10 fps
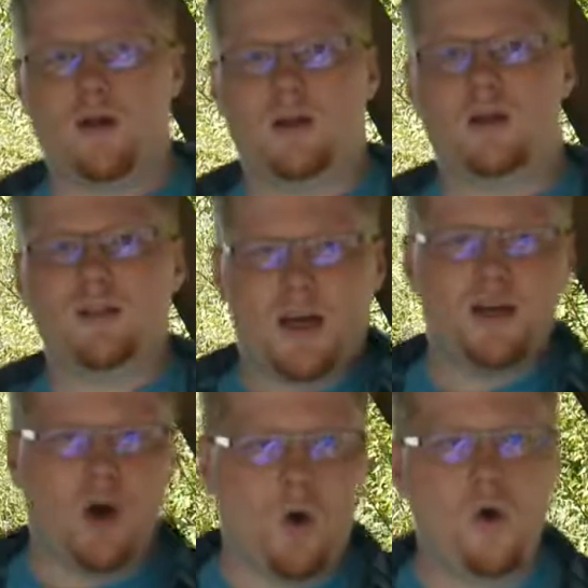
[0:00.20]

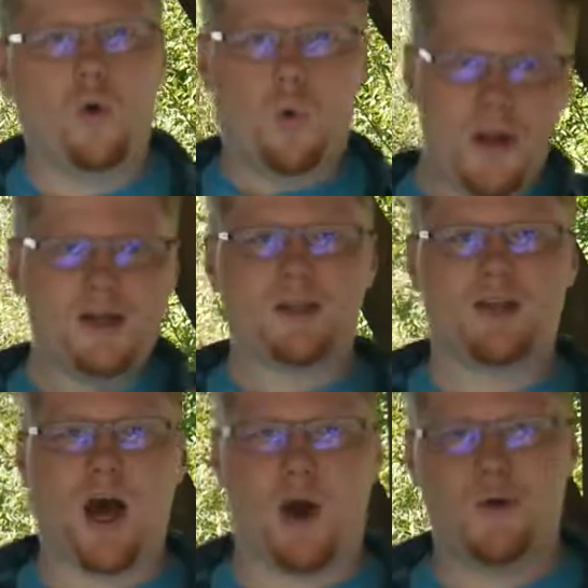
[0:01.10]
Nintendo, we need to
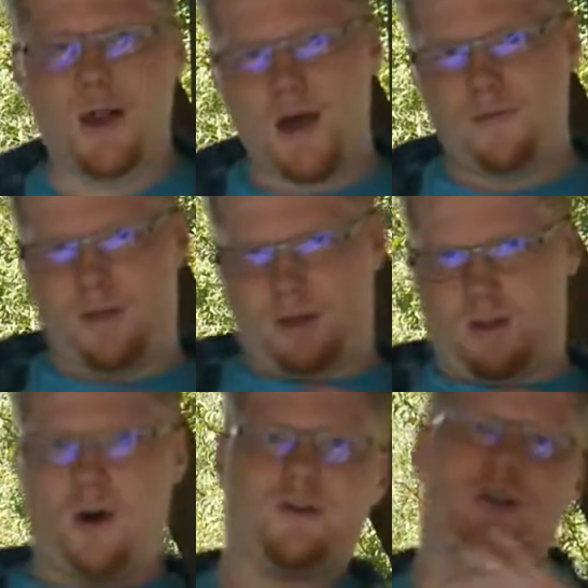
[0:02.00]
talk. We need to have a little
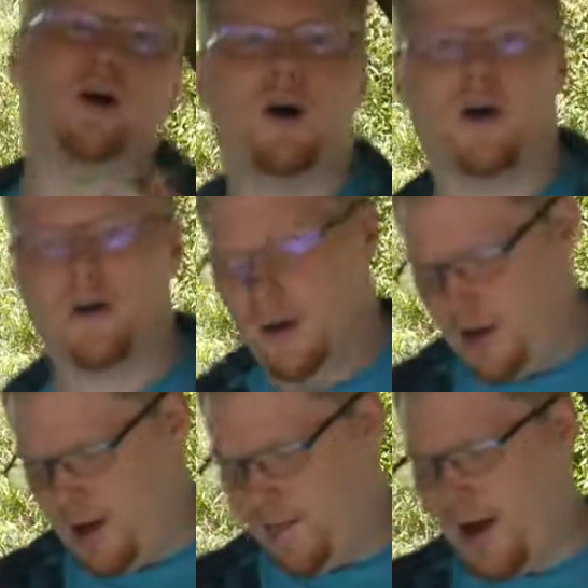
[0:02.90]
heart-to-heart
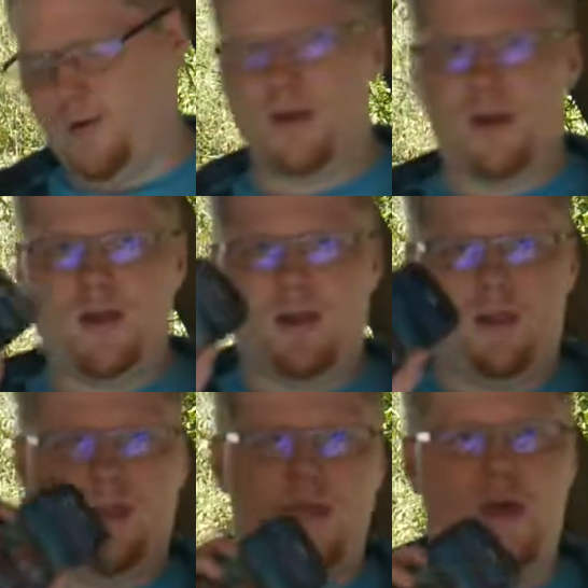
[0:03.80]
about
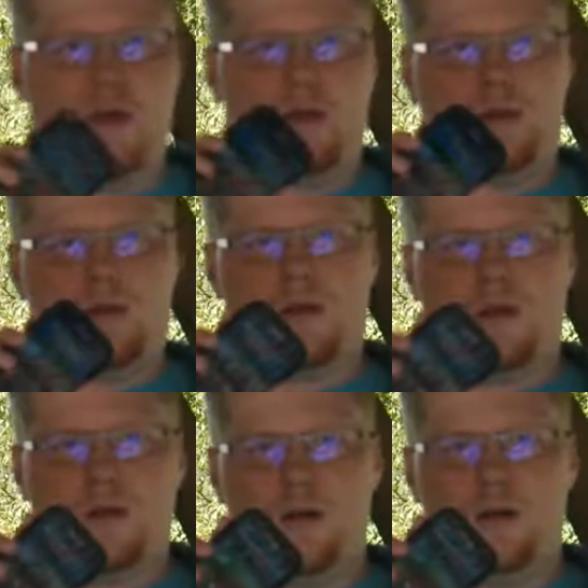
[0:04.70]
this
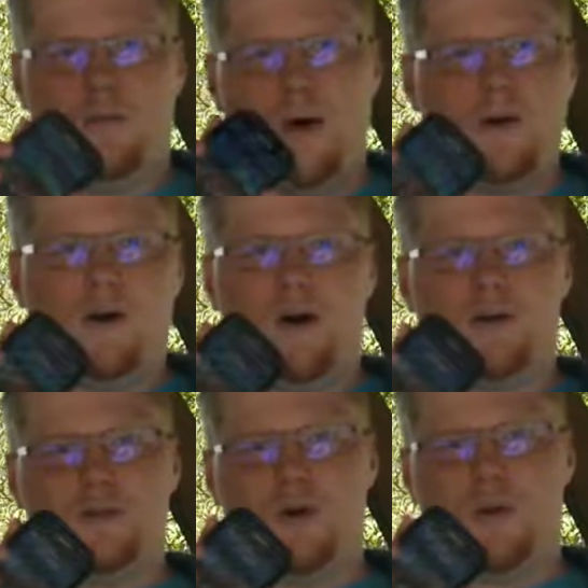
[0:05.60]
Mario
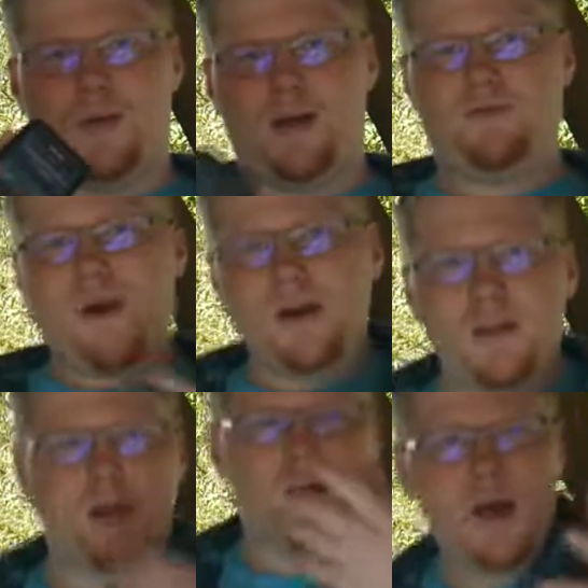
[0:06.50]
Kart Tour, because
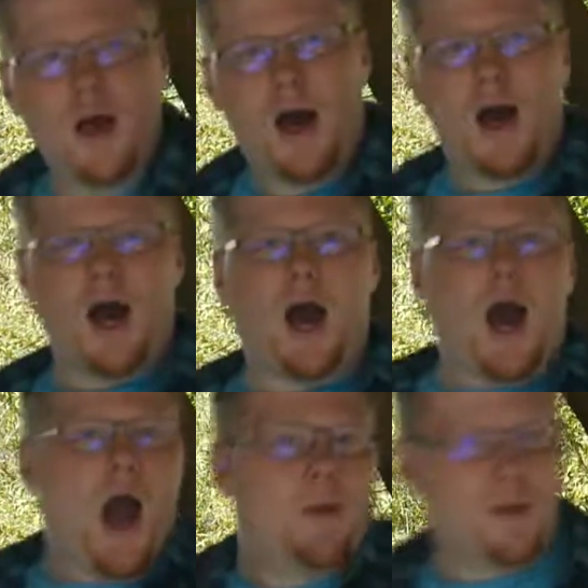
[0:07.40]
frankly,
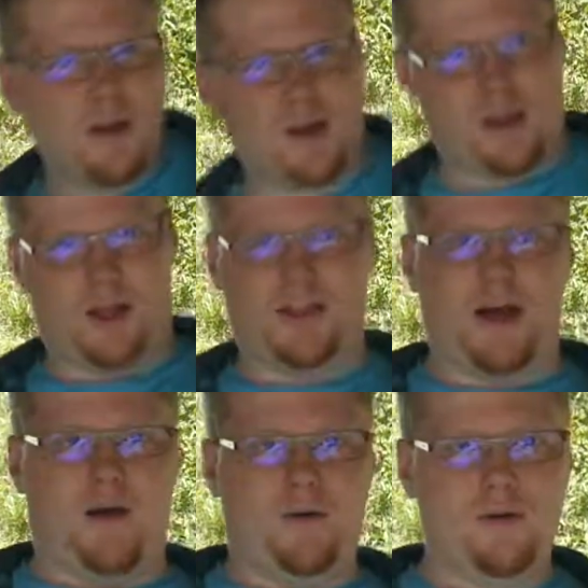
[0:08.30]
I'm a little let
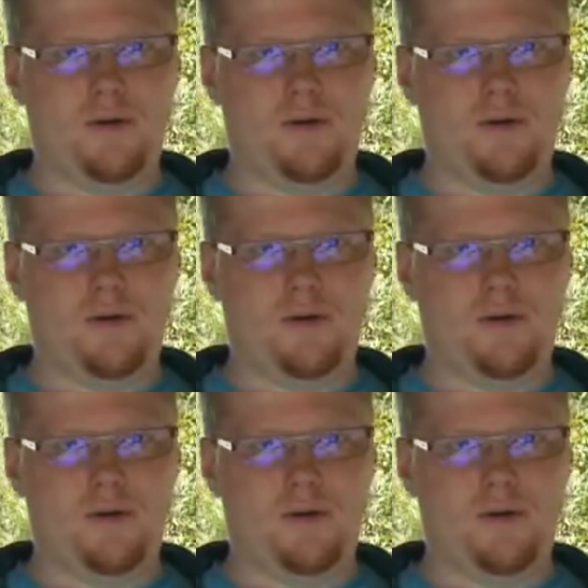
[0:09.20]
down.